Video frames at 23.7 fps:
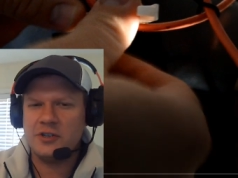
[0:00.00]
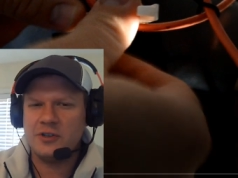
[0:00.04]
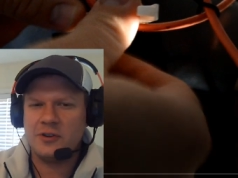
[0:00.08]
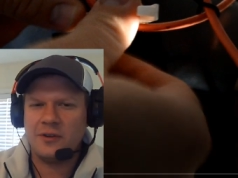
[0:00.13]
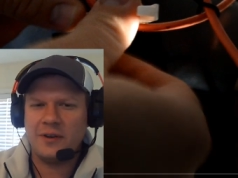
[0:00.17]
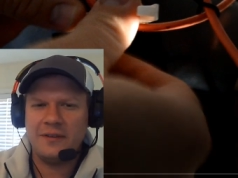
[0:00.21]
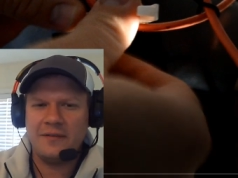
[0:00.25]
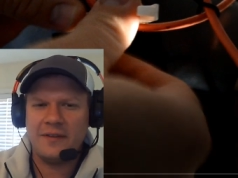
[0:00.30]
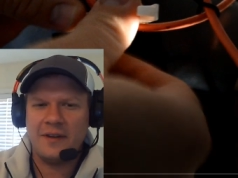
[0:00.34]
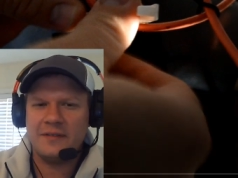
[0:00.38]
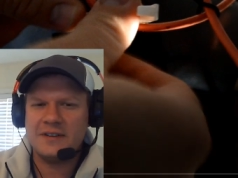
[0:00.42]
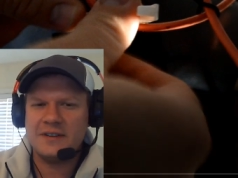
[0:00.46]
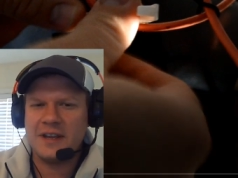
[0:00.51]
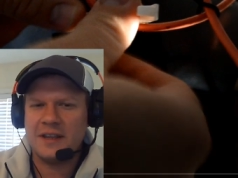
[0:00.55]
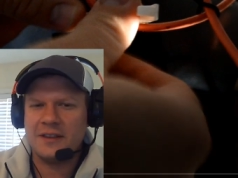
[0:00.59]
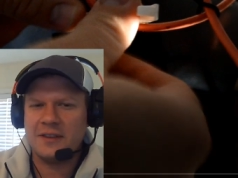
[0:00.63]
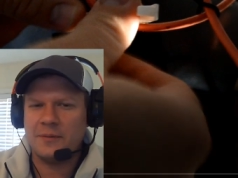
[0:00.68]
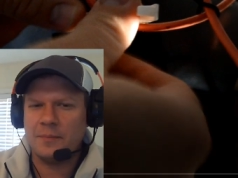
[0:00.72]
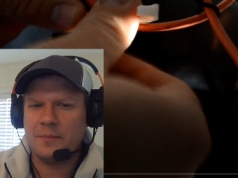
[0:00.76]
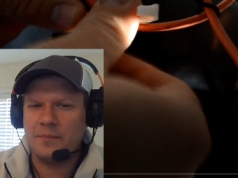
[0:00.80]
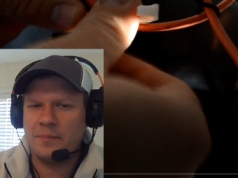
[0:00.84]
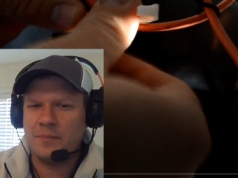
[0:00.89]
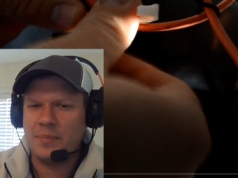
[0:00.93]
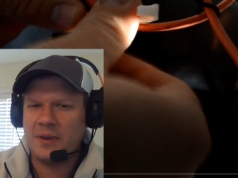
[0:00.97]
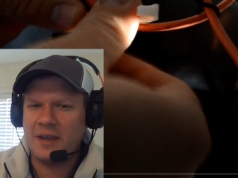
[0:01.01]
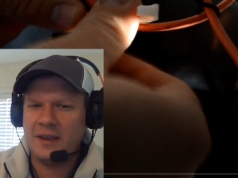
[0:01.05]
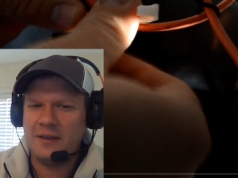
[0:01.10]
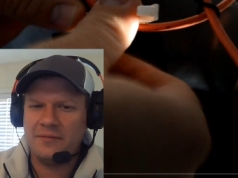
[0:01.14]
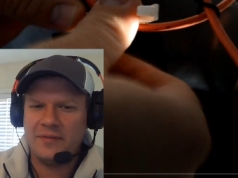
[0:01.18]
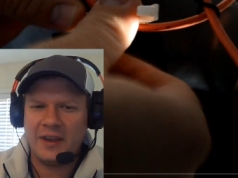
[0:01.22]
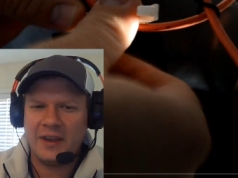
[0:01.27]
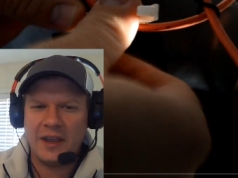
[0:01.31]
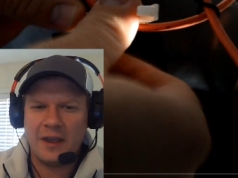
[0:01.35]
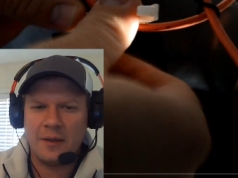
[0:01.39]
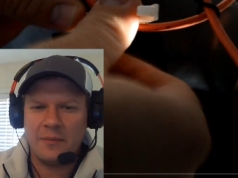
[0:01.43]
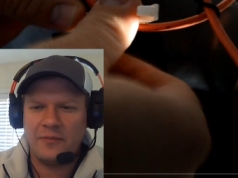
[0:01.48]
You don't even have to take the
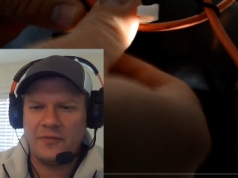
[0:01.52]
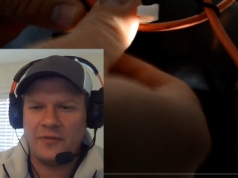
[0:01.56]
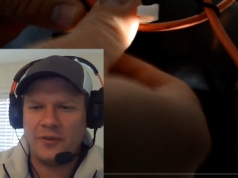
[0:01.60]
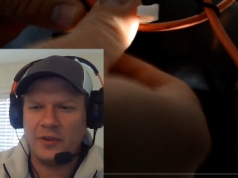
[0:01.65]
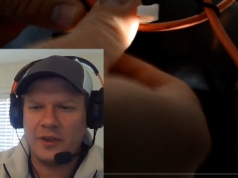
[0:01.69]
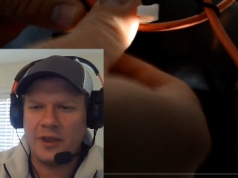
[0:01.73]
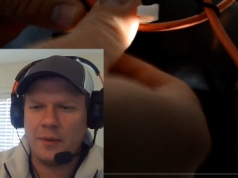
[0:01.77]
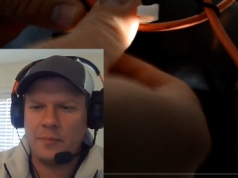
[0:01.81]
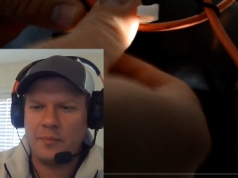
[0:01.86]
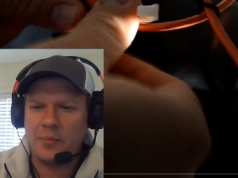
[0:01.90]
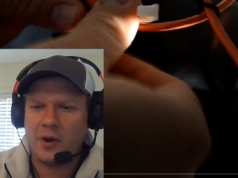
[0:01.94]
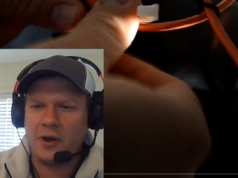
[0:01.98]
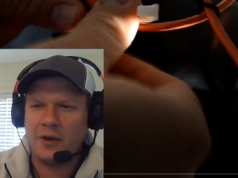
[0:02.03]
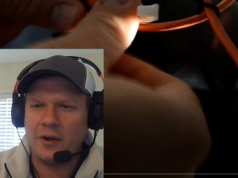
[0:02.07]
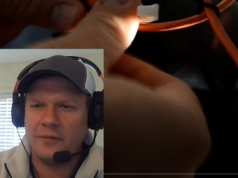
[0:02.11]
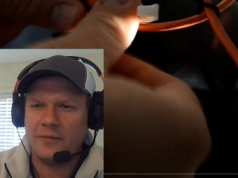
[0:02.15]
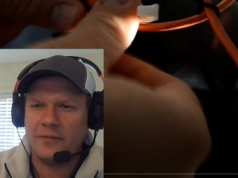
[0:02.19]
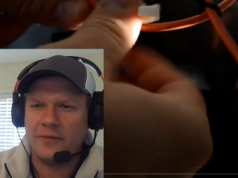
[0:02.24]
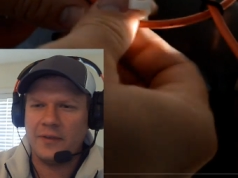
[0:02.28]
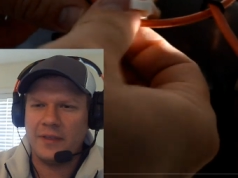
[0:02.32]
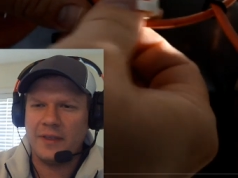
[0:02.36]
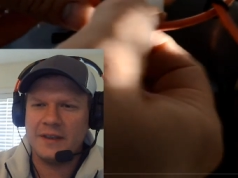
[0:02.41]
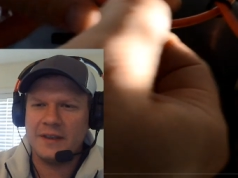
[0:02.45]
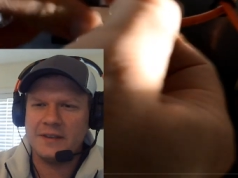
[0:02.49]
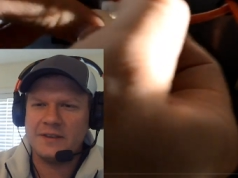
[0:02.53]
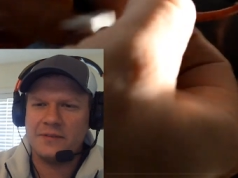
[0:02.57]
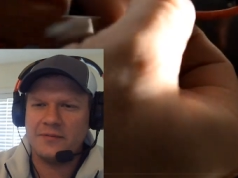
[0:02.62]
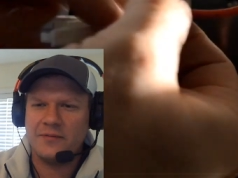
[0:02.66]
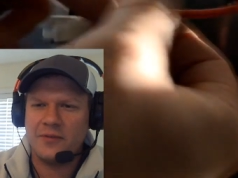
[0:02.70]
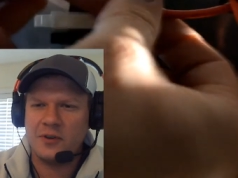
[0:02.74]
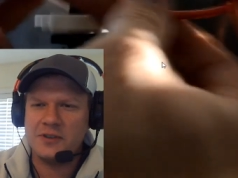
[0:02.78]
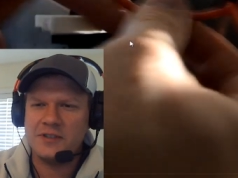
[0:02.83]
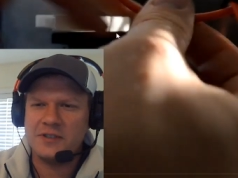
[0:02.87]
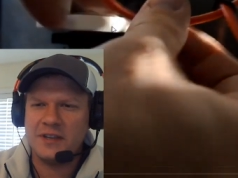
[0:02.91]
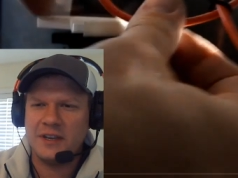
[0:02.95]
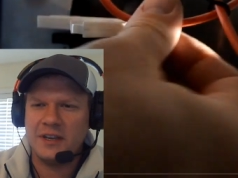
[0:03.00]
PVM fully apart for this. The
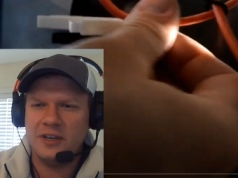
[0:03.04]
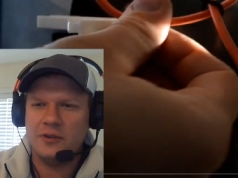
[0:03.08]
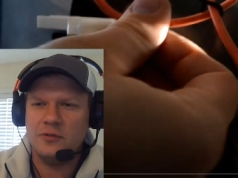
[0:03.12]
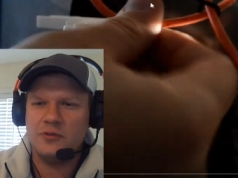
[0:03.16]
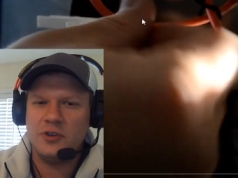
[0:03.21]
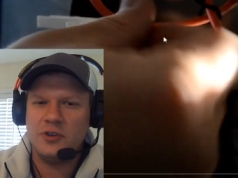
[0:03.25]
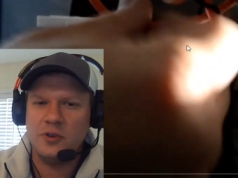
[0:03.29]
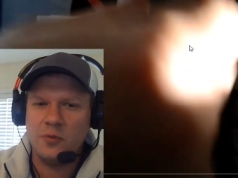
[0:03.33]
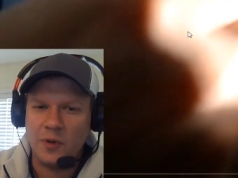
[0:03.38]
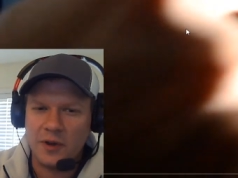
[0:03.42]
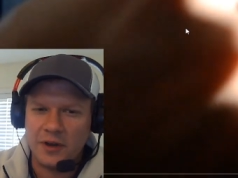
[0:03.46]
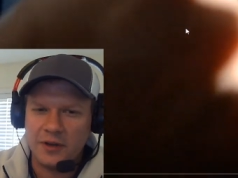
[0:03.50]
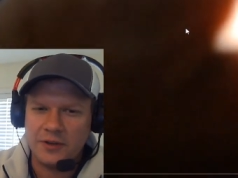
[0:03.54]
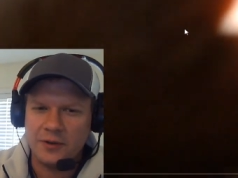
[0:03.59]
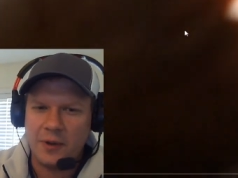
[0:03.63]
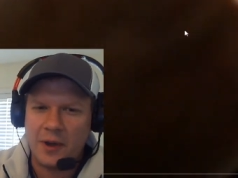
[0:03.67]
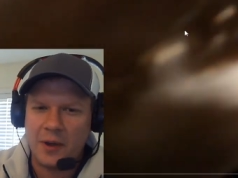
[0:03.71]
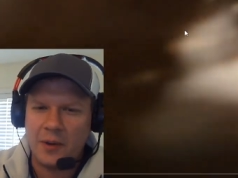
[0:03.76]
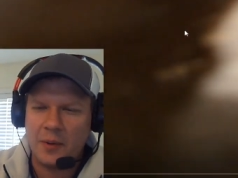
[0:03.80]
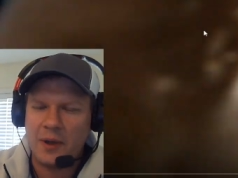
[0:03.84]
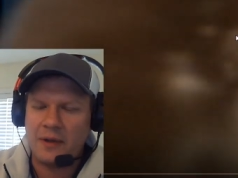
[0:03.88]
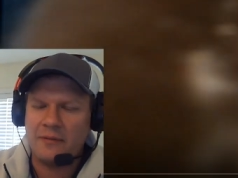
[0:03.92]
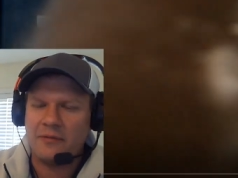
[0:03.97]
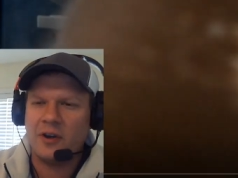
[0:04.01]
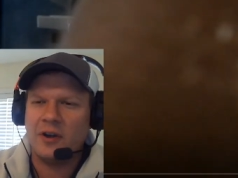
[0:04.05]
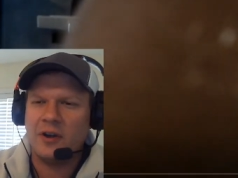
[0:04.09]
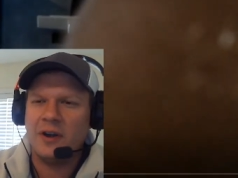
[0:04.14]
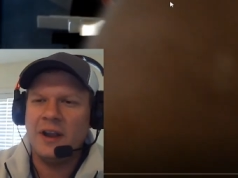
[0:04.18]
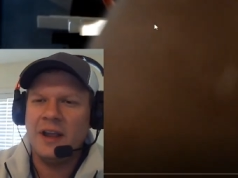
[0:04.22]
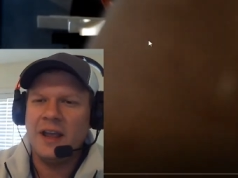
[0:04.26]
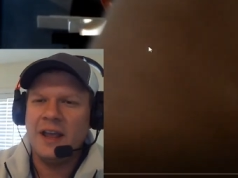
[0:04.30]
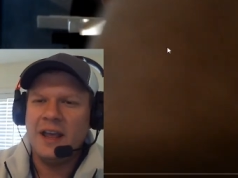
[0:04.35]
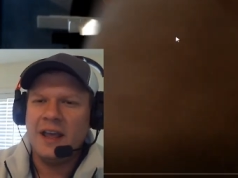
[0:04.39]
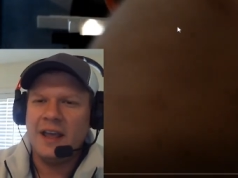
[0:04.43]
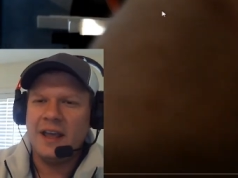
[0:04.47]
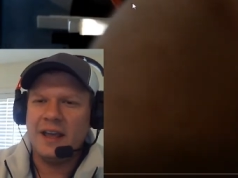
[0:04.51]
first thing you do want to do, however,
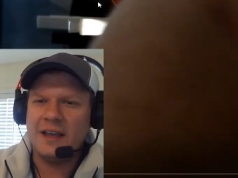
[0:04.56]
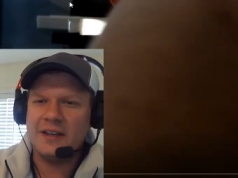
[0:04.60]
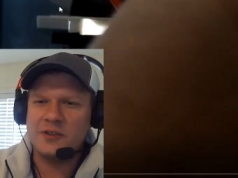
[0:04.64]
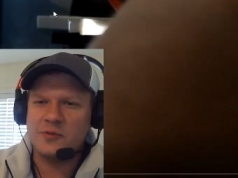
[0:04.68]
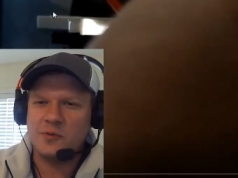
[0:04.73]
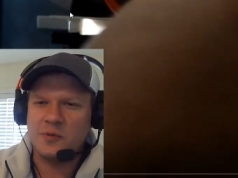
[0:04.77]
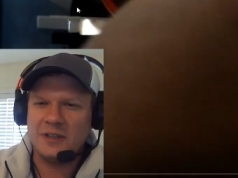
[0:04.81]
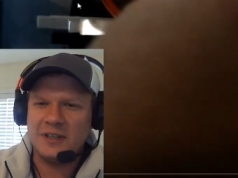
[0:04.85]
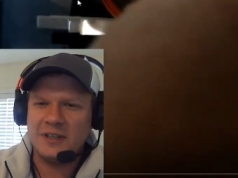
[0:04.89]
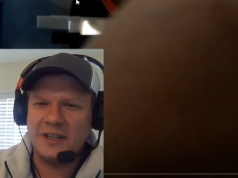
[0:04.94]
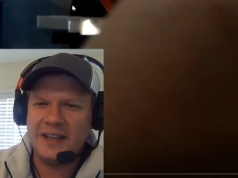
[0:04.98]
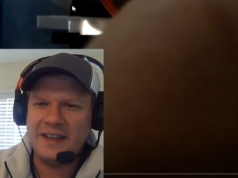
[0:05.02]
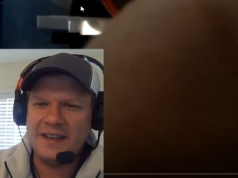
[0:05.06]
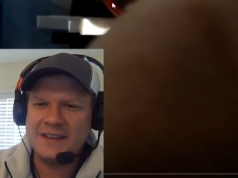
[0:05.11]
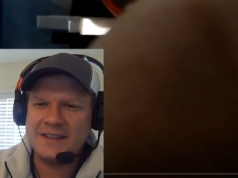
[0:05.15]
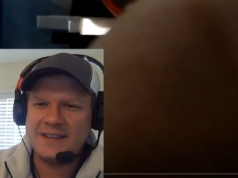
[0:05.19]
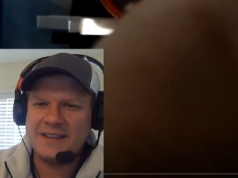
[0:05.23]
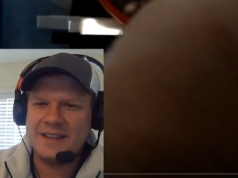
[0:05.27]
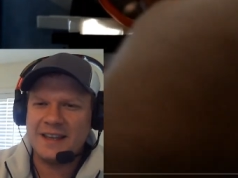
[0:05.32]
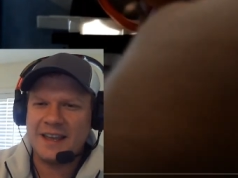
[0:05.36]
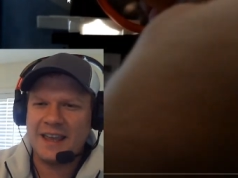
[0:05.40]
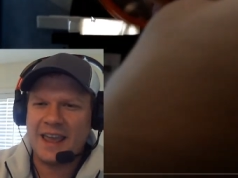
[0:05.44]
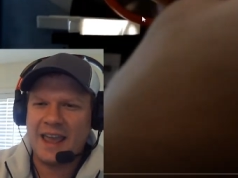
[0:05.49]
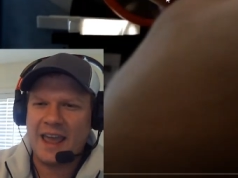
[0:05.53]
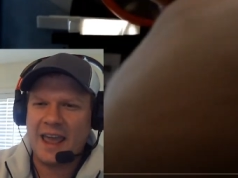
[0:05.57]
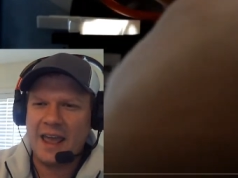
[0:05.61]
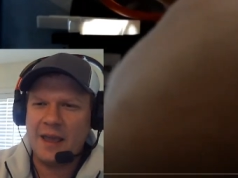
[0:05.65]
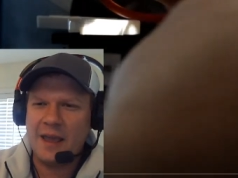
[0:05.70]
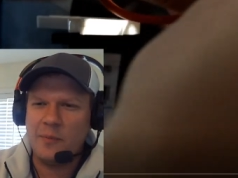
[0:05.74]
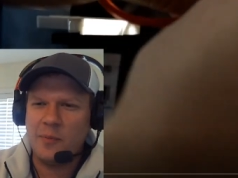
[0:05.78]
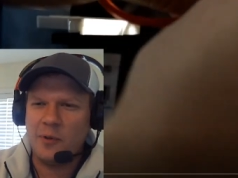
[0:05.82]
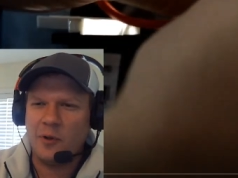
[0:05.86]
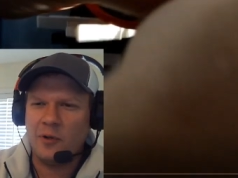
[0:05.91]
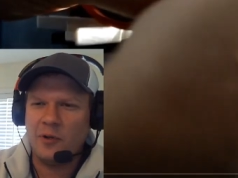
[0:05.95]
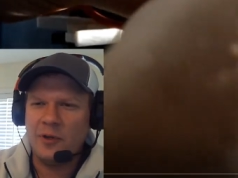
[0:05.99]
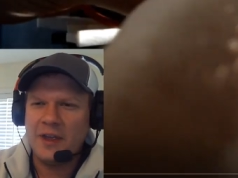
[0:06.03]
is release the
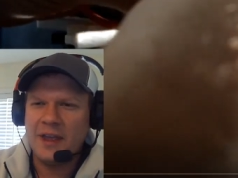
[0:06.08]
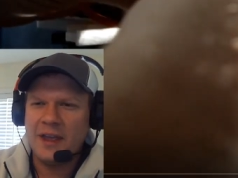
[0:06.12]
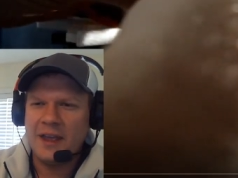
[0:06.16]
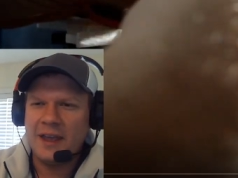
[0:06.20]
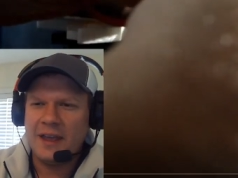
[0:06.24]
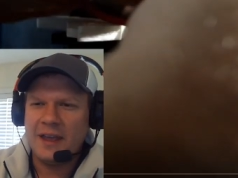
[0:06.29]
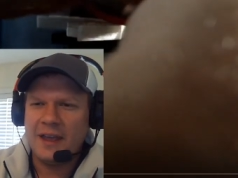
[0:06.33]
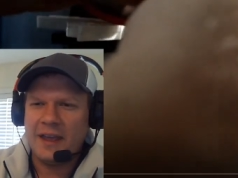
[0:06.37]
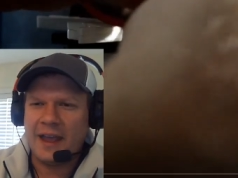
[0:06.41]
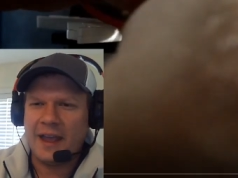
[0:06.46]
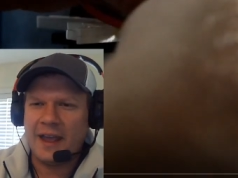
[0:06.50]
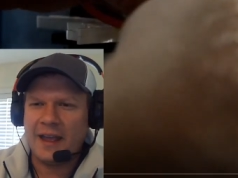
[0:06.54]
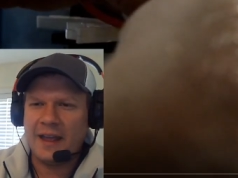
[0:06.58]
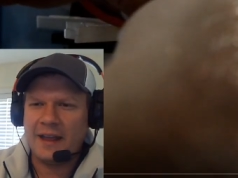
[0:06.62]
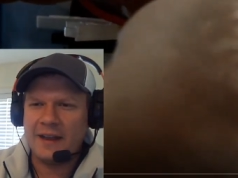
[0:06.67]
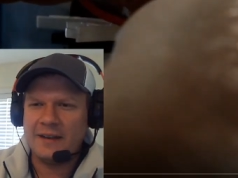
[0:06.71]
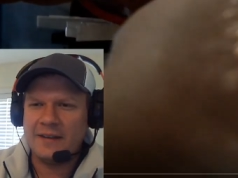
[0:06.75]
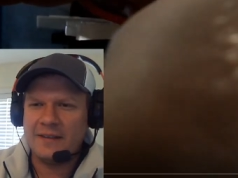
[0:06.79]
cable and